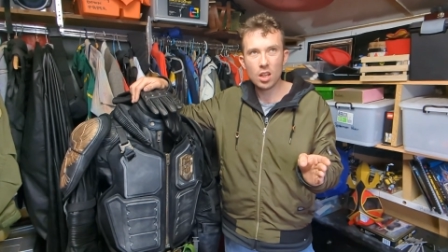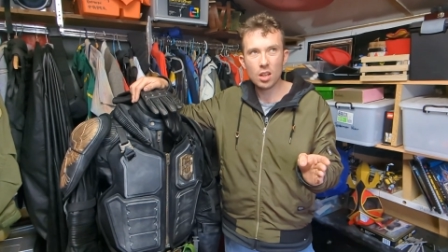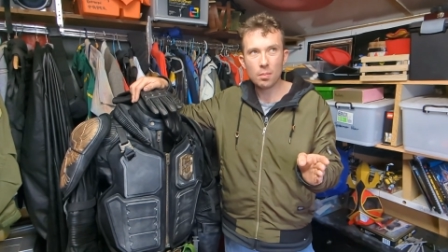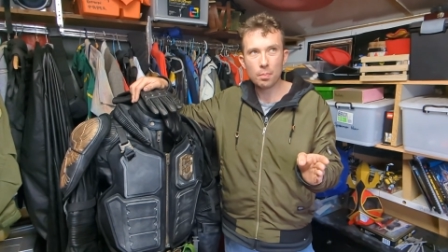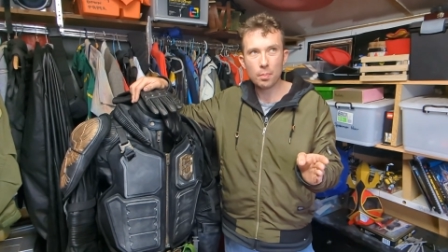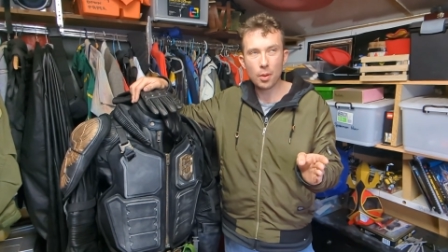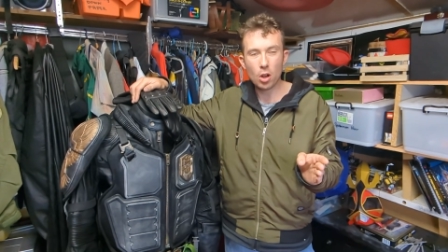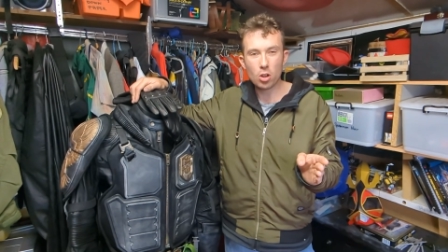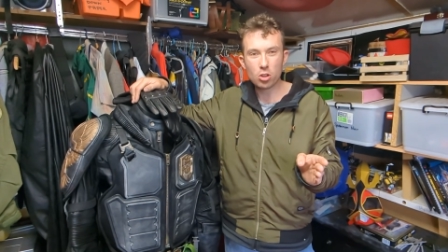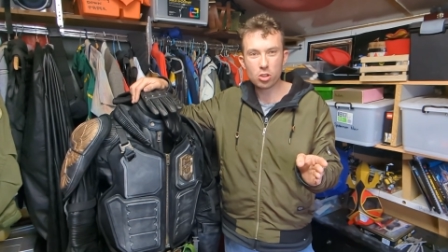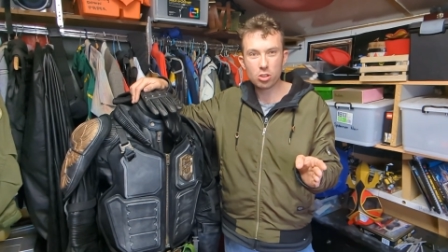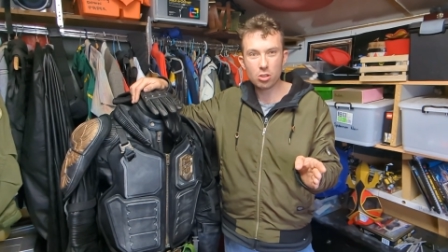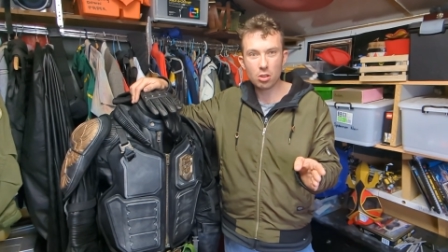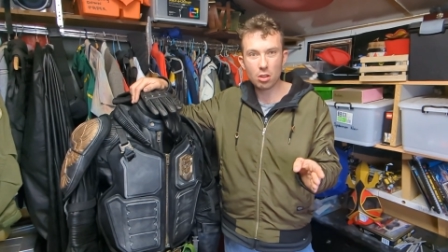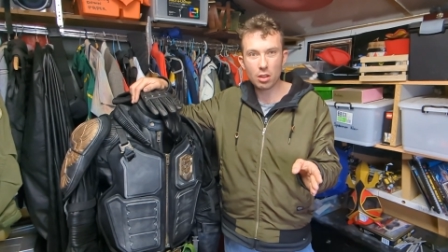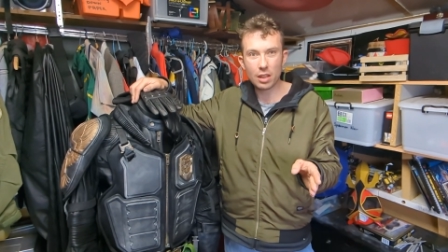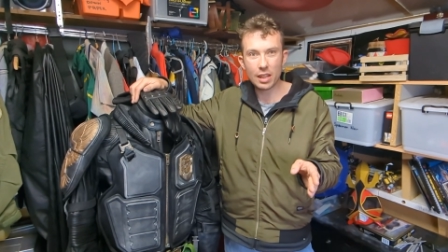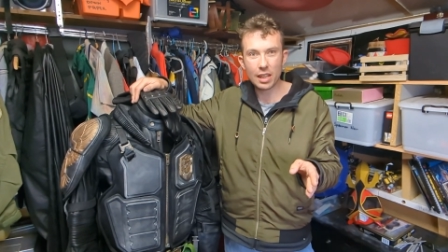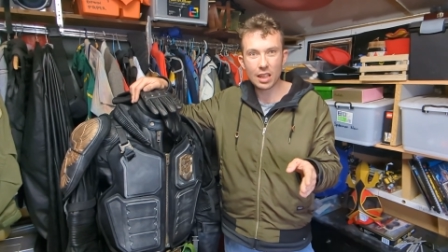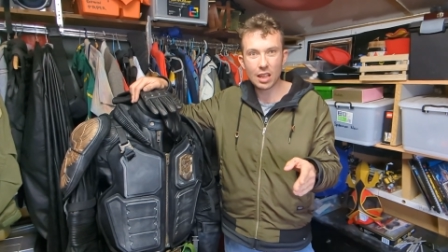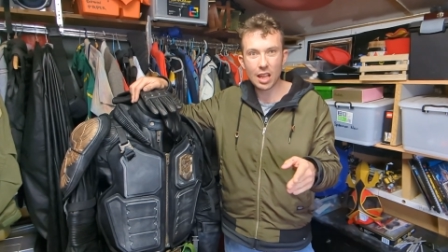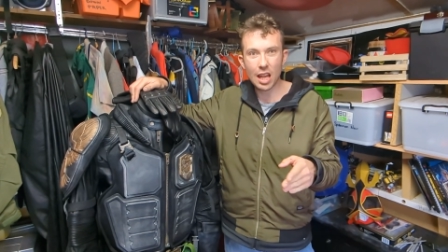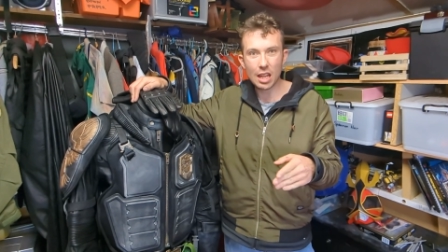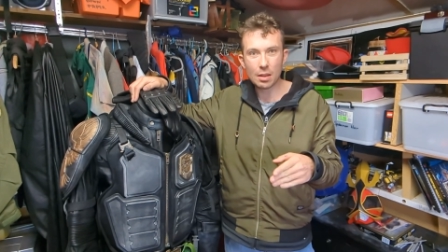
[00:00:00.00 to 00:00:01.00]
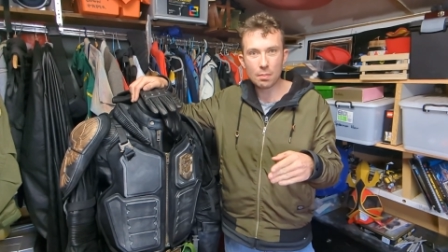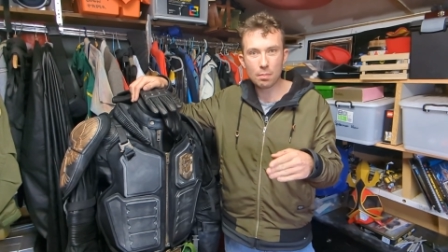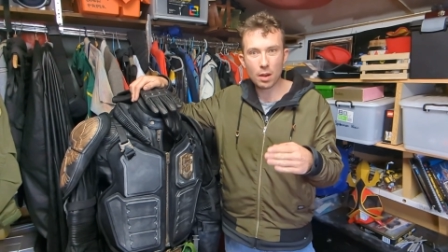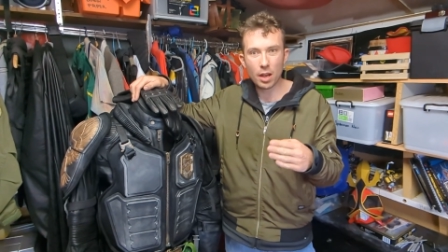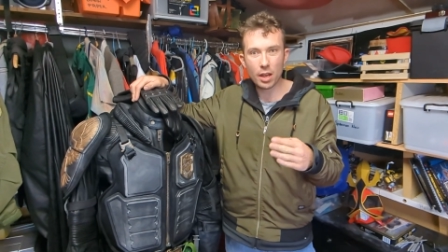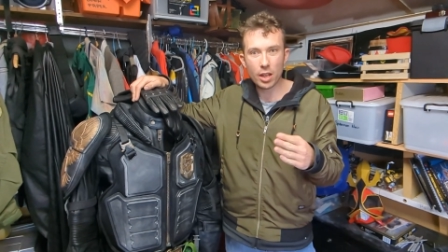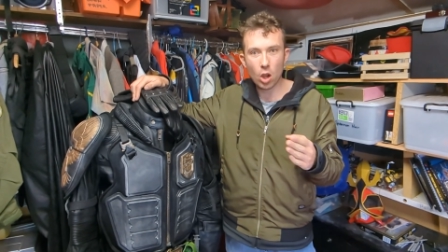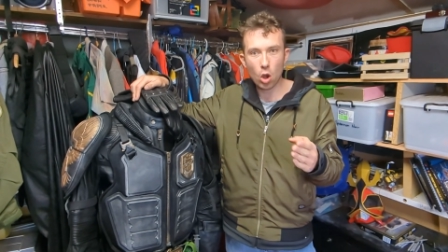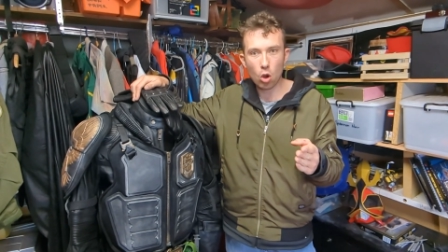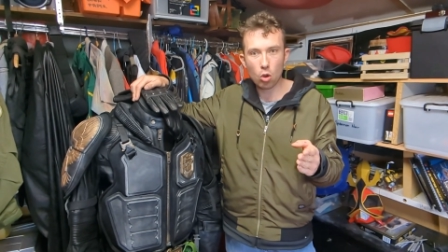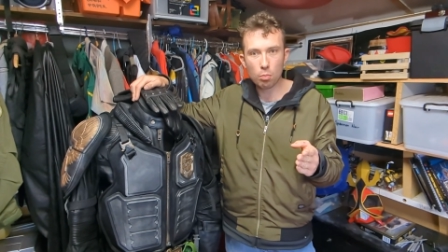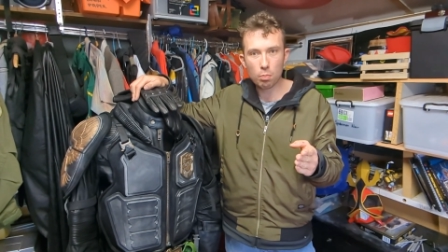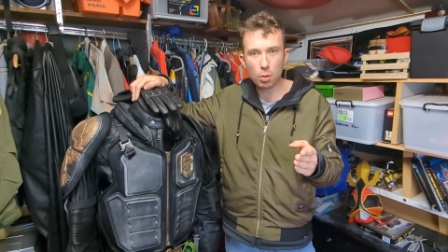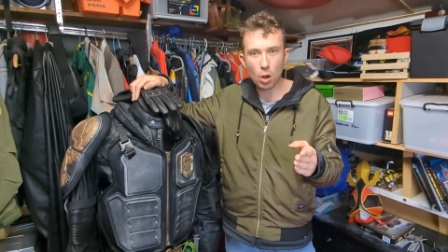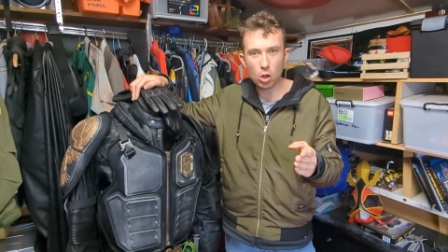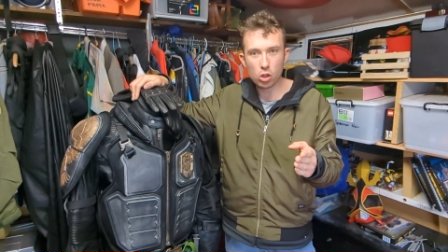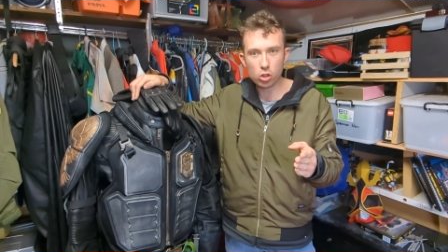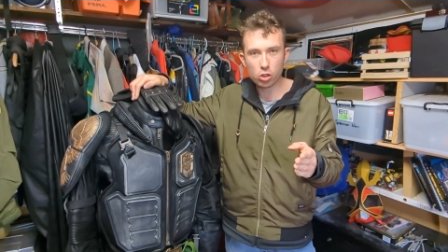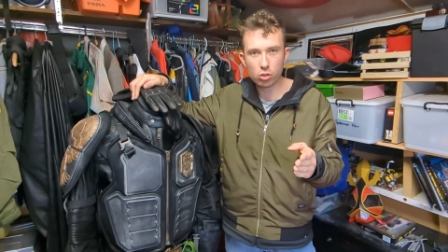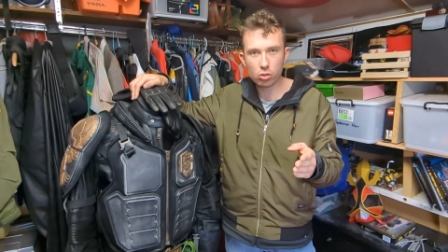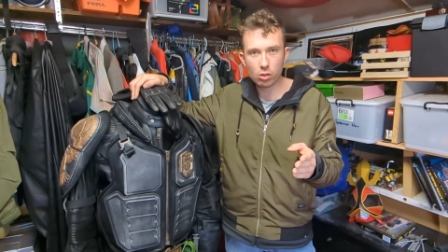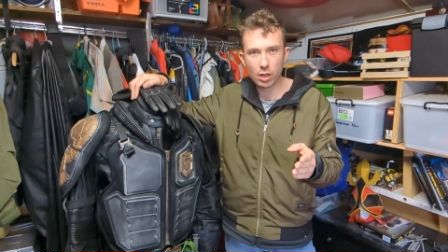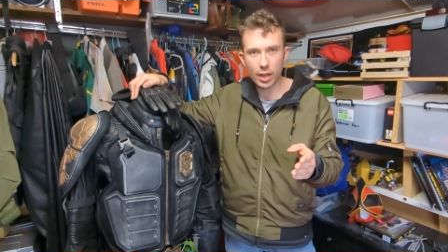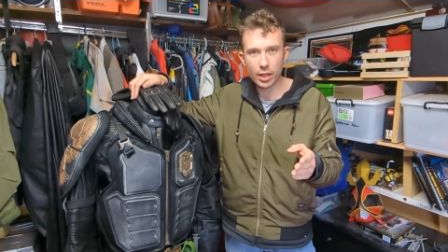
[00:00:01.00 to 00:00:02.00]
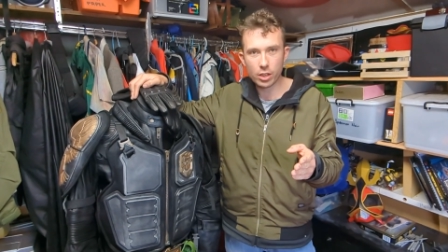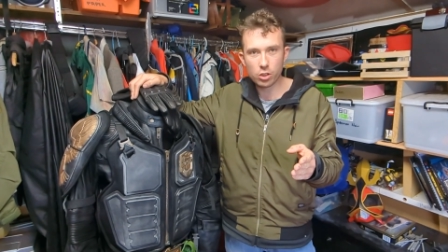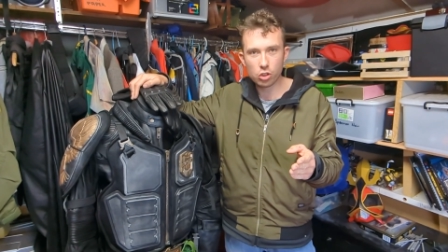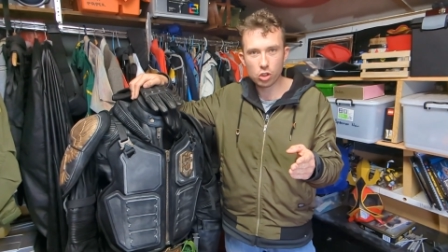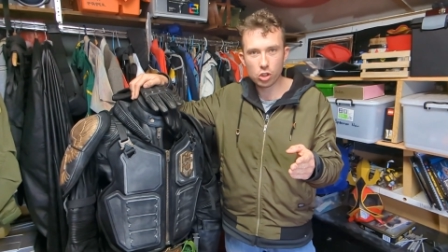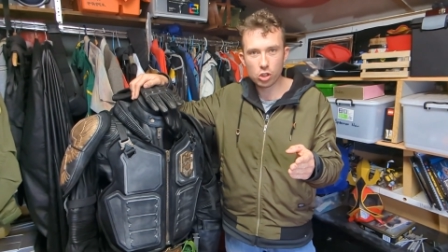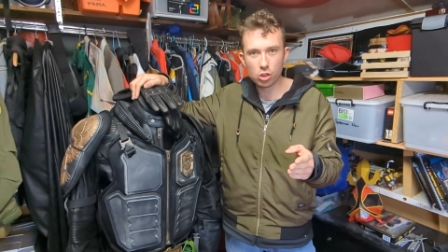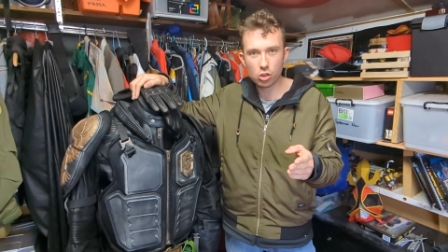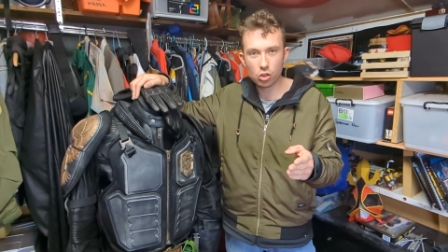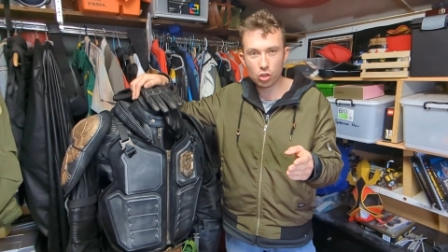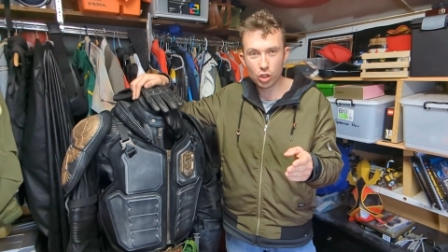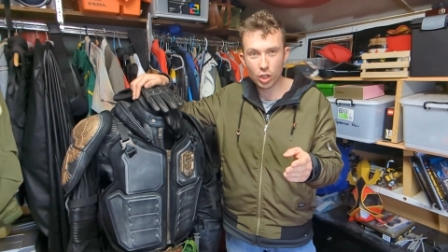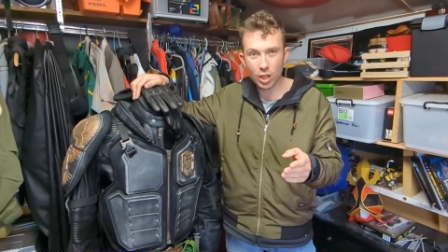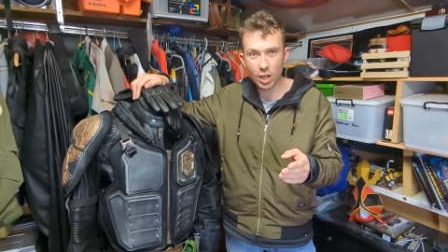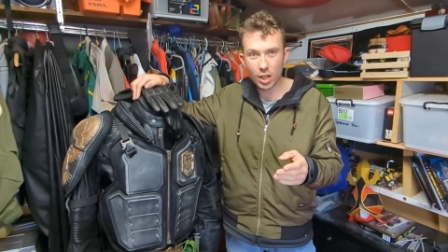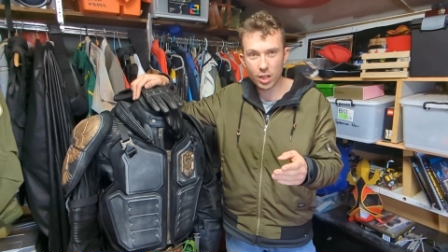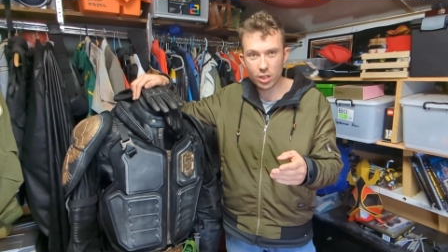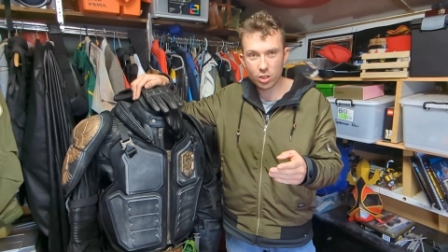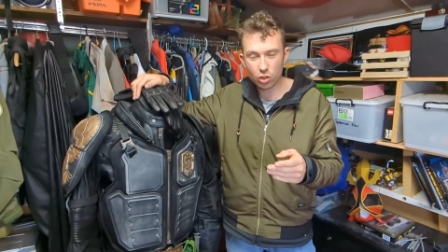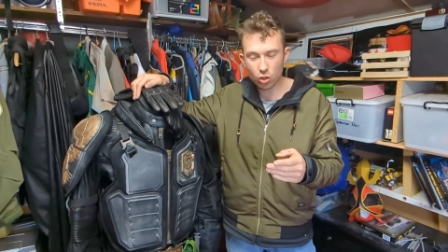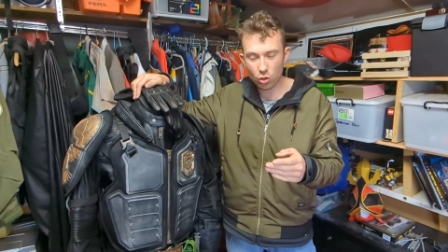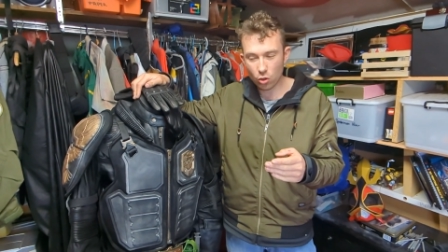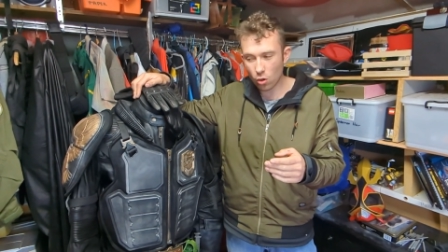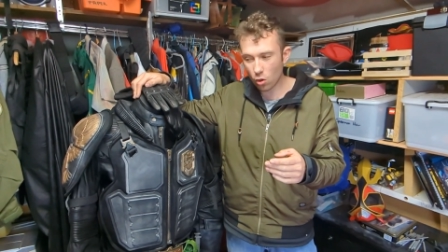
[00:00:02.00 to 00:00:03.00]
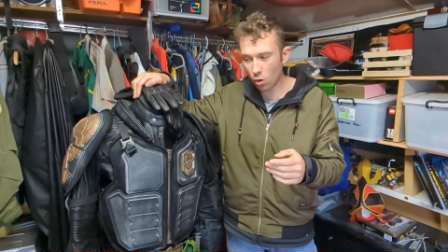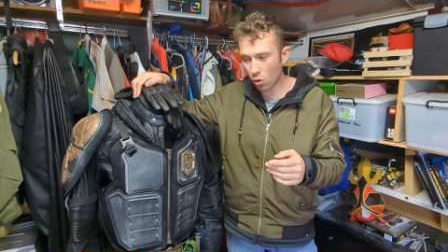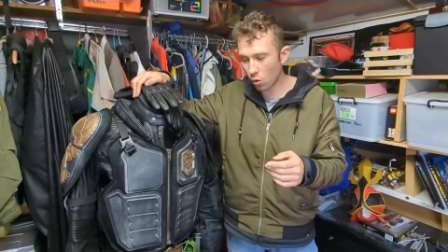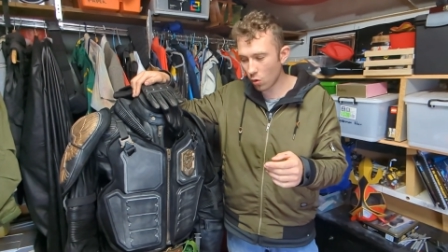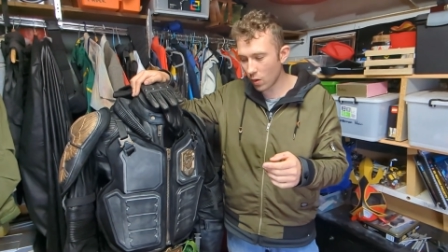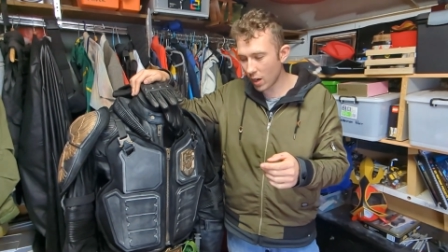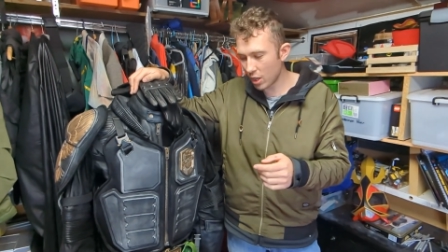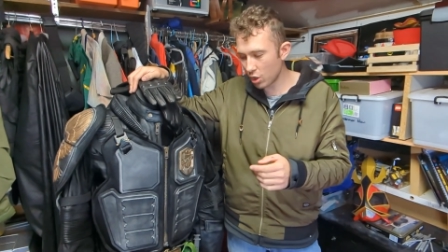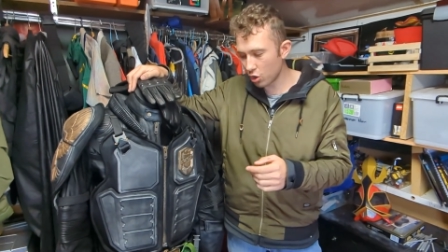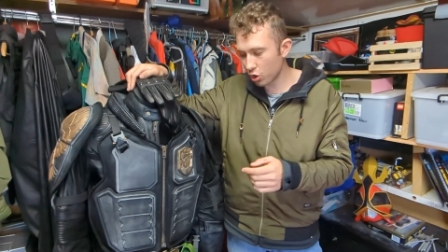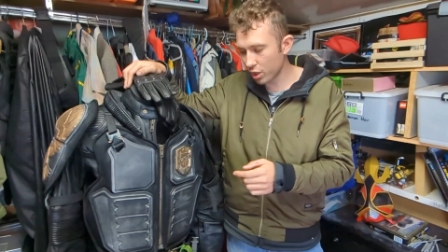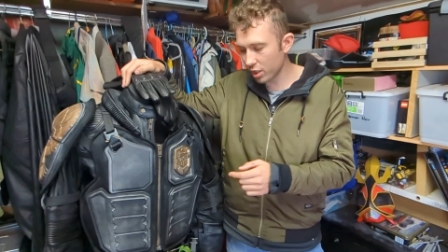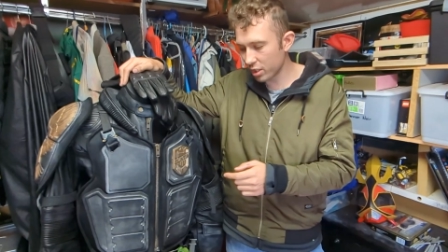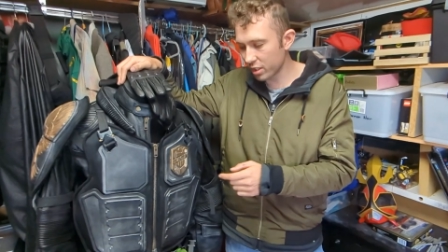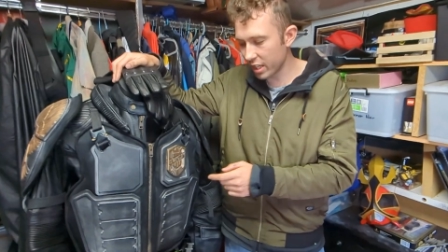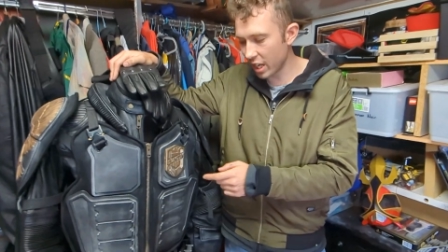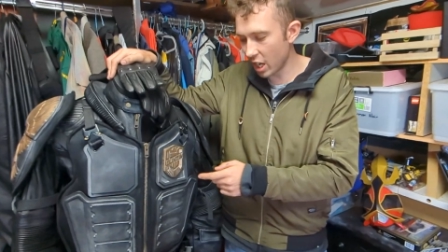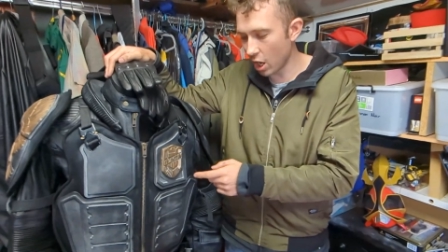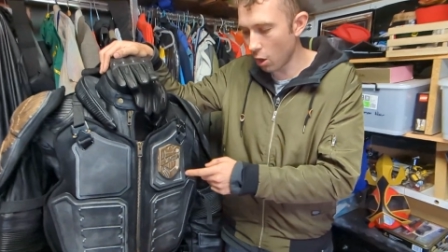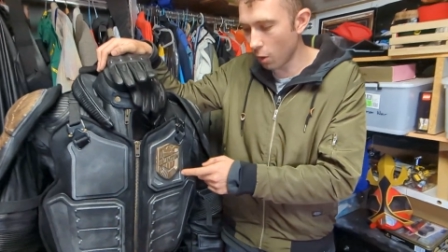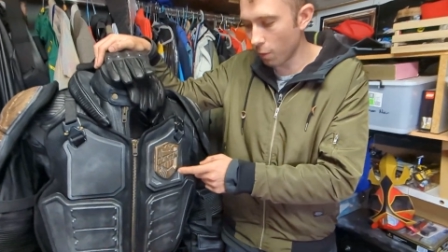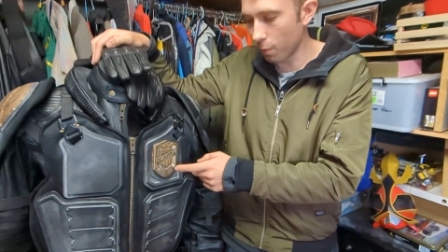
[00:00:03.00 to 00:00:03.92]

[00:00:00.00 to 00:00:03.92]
Personally, like my own personalized Judge, or as you could tell